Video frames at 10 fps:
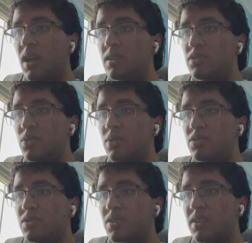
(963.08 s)
and
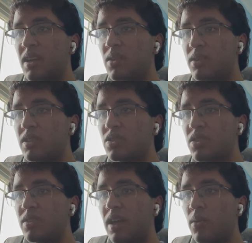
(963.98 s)
students just connecting with each
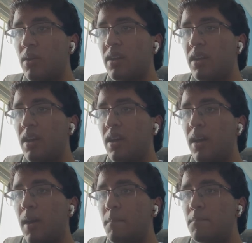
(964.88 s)
other that way,
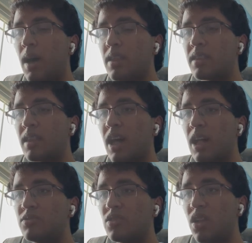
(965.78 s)
um, I think that
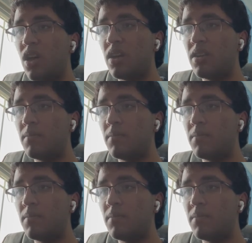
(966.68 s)
helps a lot.